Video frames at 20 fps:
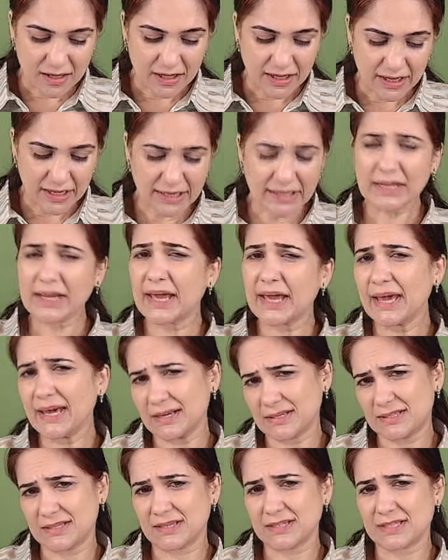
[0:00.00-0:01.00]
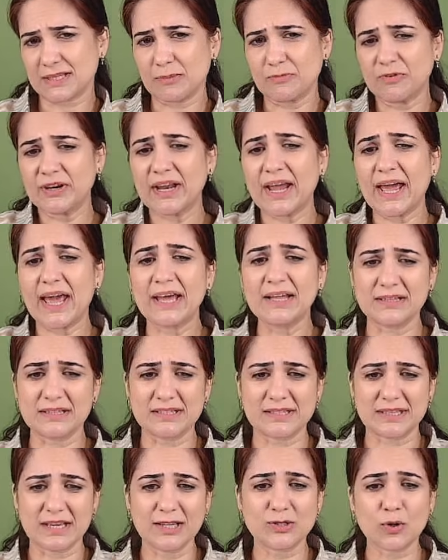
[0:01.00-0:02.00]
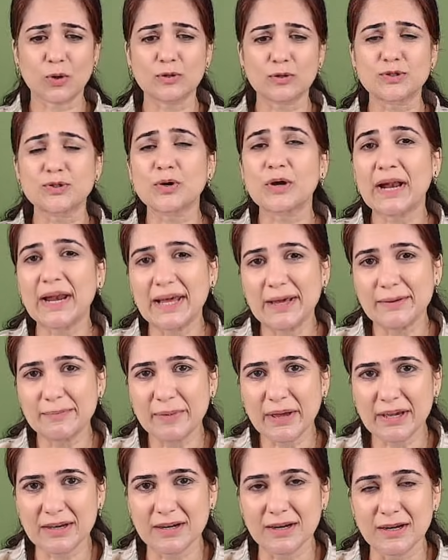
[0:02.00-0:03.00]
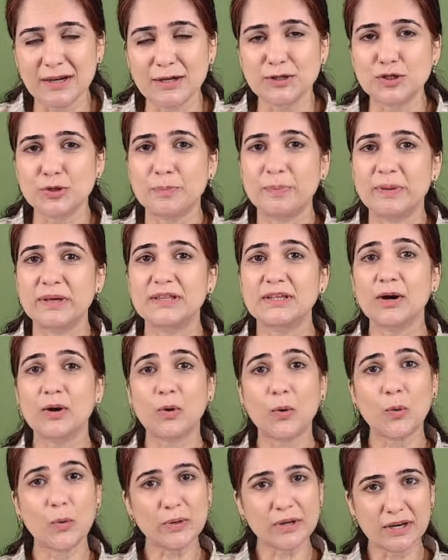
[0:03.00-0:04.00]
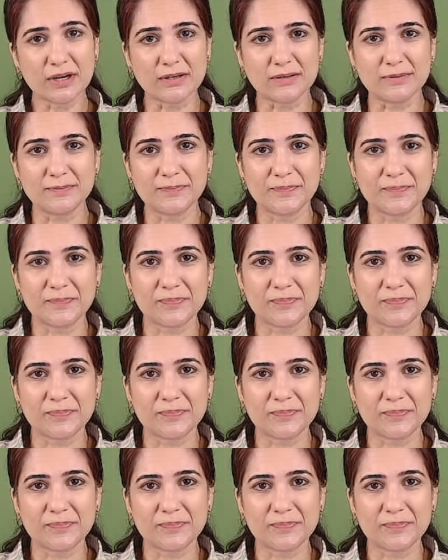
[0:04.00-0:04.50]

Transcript: In case someone else is also claiming to be the owner